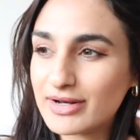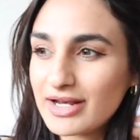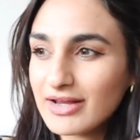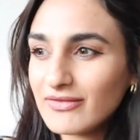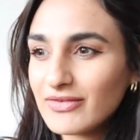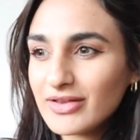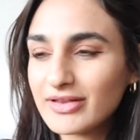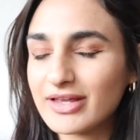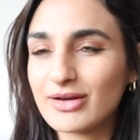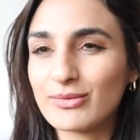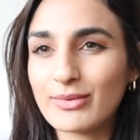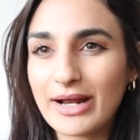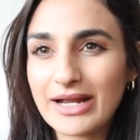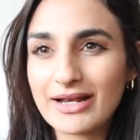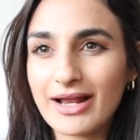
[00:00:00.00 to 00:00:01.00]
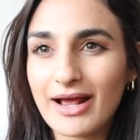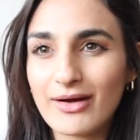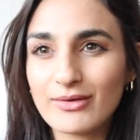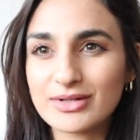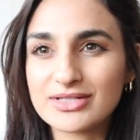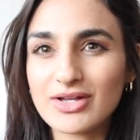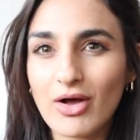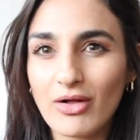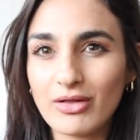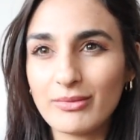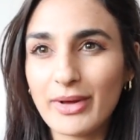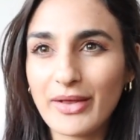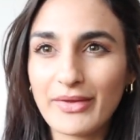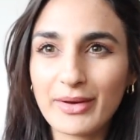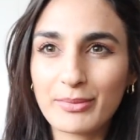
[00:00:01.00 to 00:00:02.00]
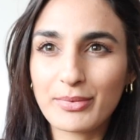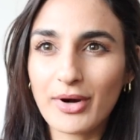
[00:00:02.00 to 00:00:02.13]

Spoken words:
and I feel like right now it's all about like